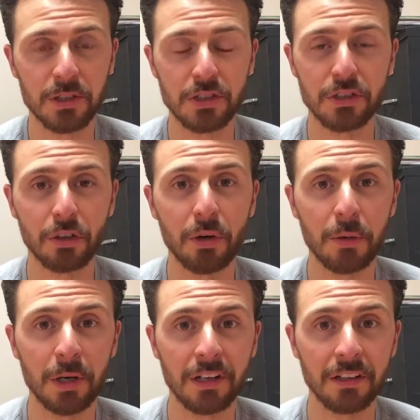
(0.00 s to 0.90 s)
It's just a
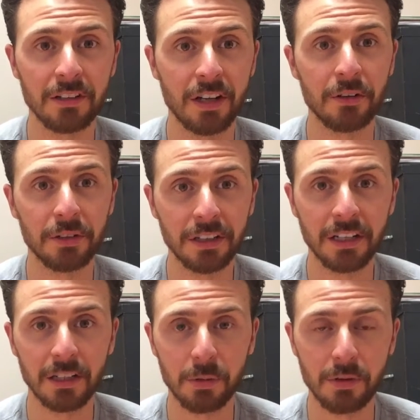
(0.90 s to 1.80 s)
great way to not only
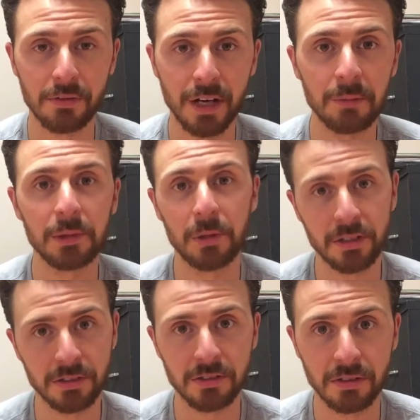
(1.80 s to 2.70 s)
connect with your family, but
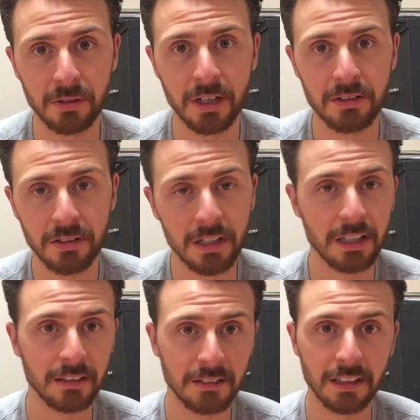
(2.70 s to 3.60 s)
also slow down your
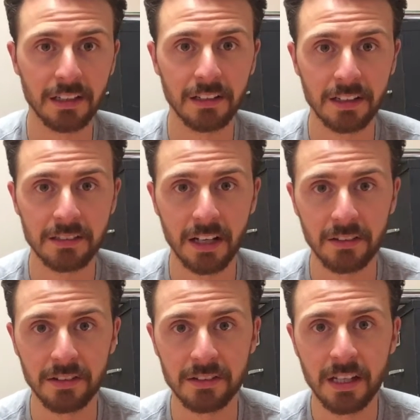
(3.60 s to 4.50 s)
eating, take in less
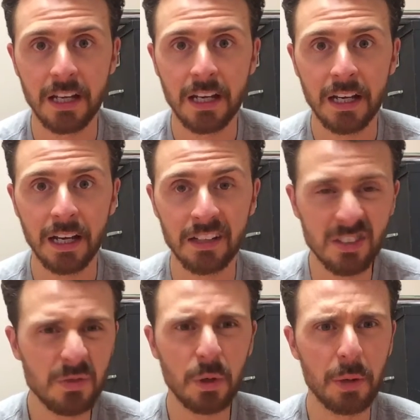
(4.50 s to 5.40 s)
calories, and
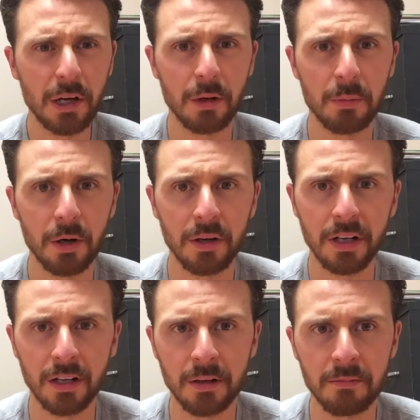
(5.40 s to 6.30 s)
just feel better about
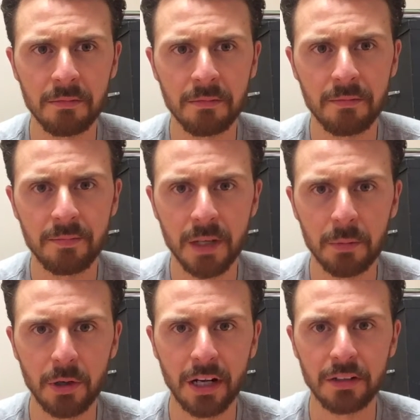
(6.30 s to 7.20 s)

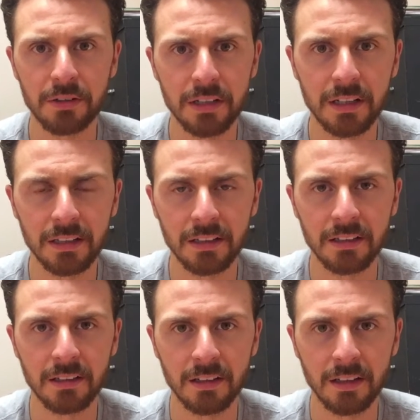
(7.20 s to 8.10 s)
how you're eating,
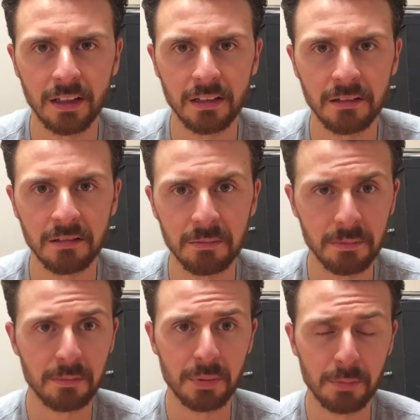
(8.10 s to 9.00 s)

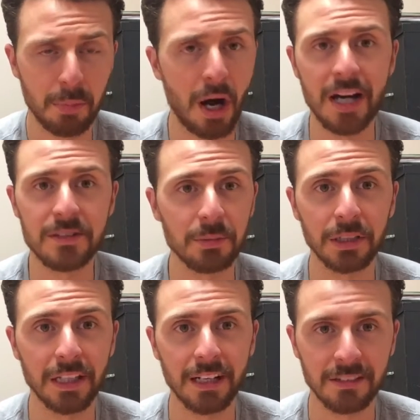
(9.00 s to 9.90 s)
and
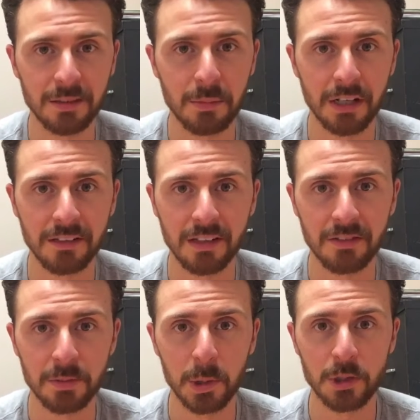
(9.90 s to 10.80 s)
possibly getting some
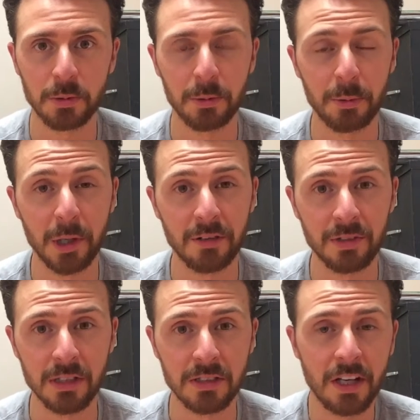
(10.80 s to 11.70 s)
meditative spiritual
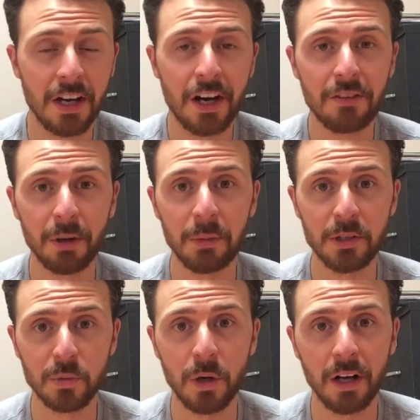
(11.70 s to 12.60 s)
benefits from it
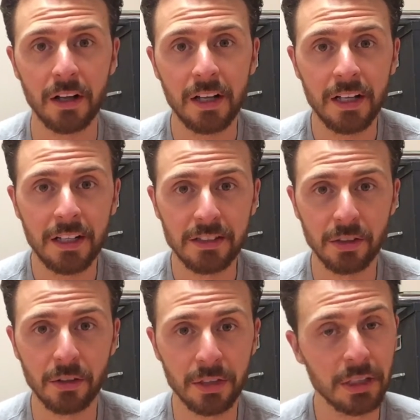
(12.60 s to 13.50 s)
as well.
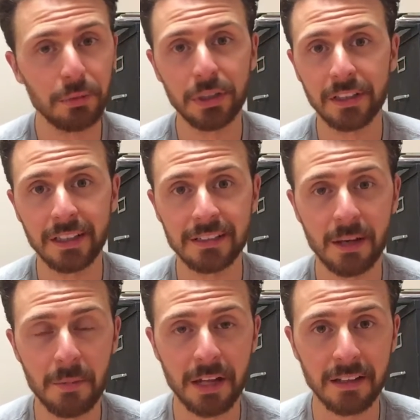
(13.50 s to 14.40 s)
So he really likes
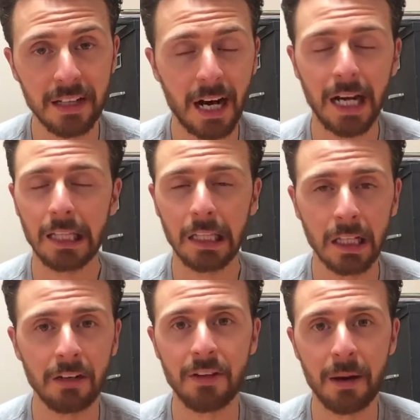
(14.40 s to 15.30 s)
that method. I
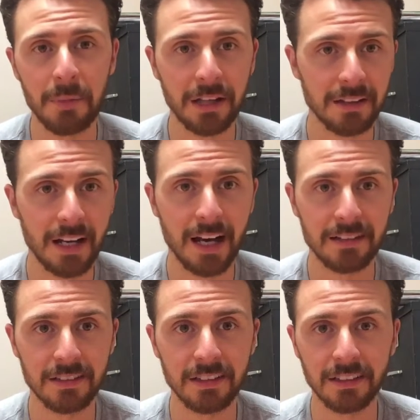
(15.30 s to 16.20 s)
love that method,
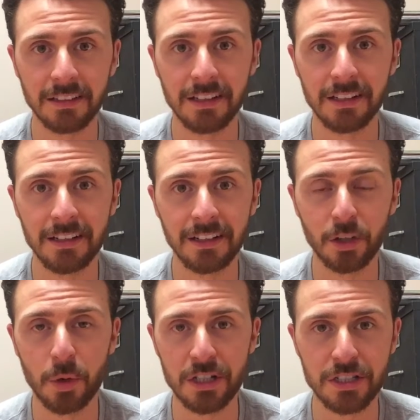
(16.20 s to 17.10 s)
asking a kid a
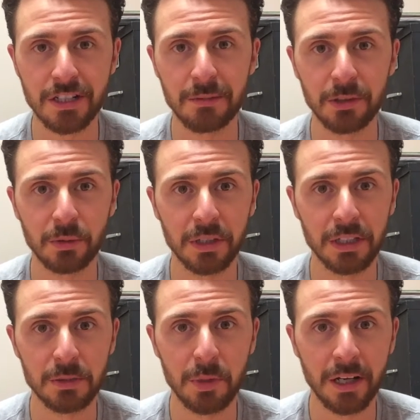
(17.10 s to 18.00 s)
question in between
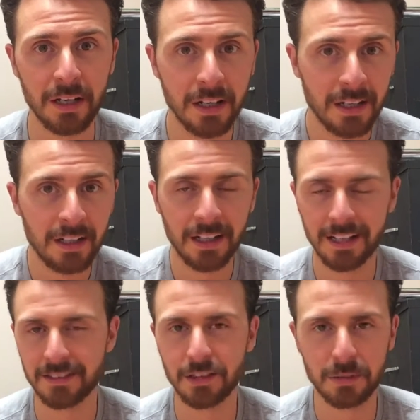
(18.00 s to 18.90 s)
each bite,
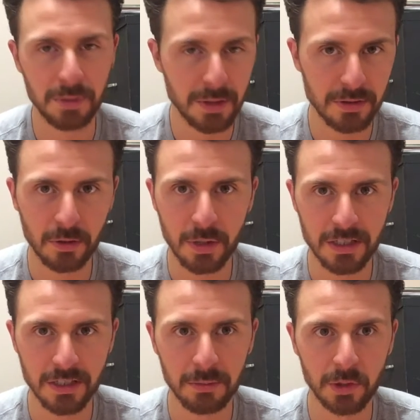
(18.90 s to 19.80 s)
asking your spouse a
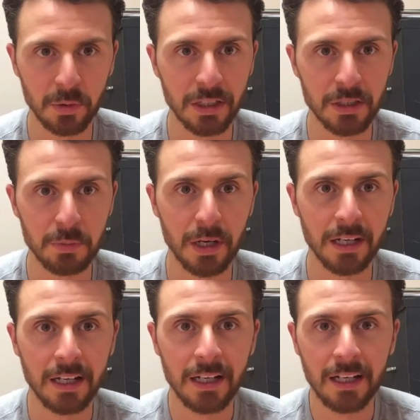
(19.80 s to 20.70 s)
question in between each bite.